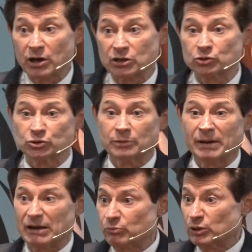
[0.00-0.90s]
articles
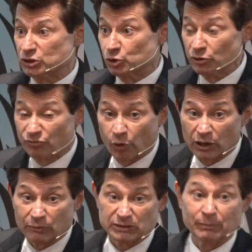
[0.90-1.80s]
about what's good for
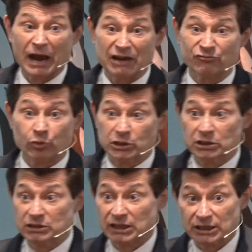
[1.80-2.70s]
you, what's bad for you.
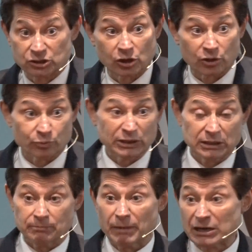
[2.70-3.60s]
And then I started
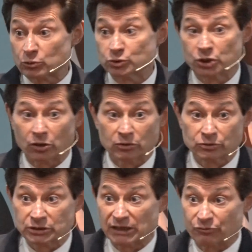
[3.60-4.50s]
reading medical
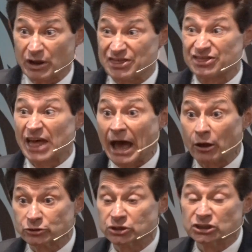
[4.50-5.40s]
journals. I've read
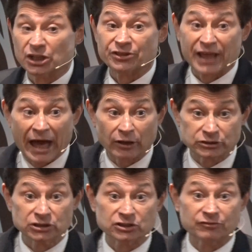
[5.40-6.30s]
thousands and
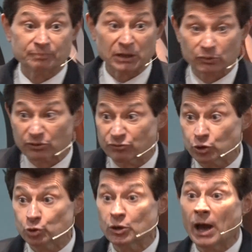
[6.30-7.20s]
thousands of
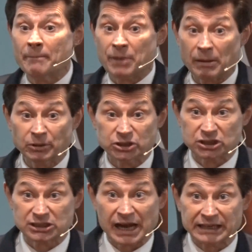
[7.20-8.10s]
peer-reviewed, published
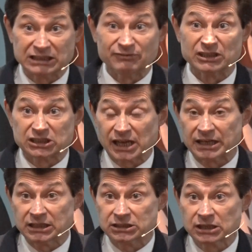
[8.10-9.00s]
scientific
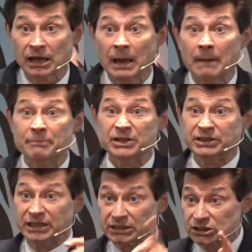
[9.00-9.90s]
studies. But
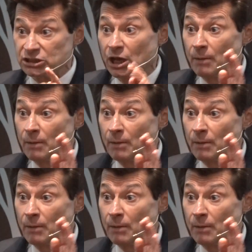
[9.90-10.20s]
this